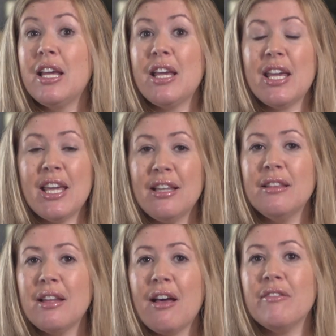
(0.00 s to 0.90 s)
he
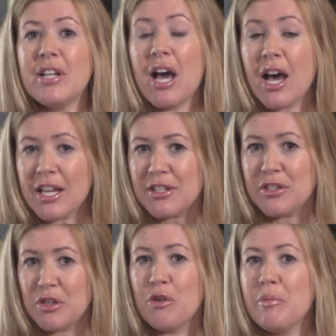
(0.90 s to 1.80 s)
loved us
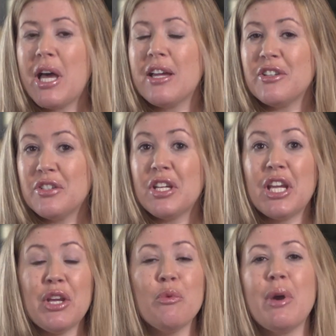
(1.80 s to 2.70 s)
so much.
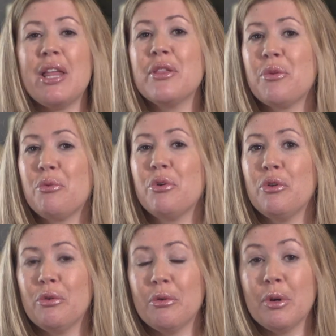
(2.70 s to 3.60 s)
He went
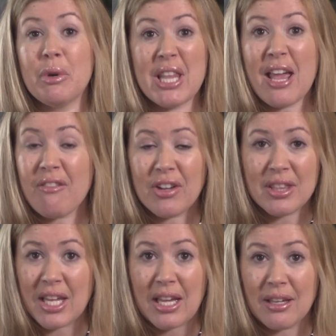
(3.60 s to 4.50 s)
through with
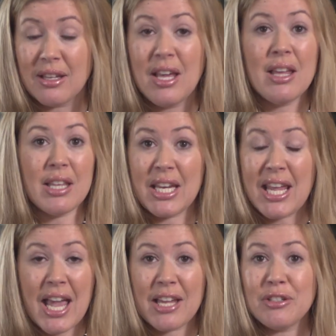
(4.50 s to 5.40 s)
everything that
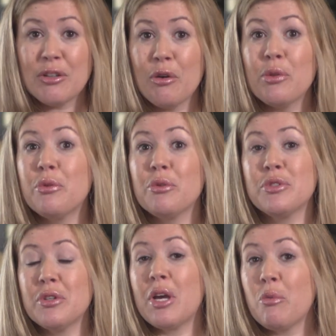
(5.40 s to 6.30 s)
he had to go through
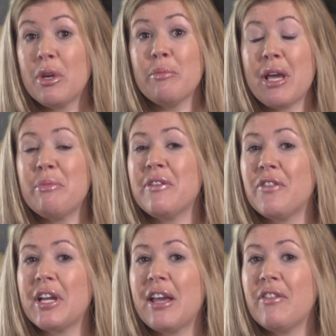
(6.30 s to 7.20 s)
so that we might be
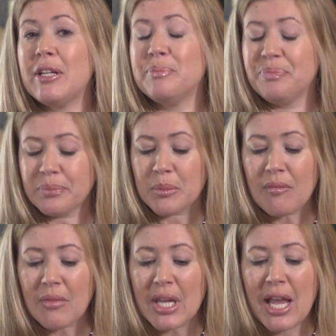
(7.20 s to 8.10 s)
forgiven.
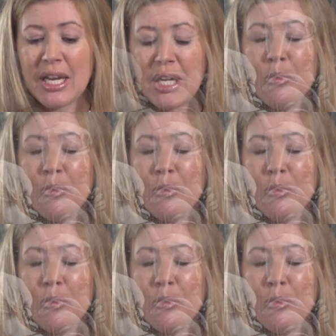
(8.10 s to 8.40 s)
And he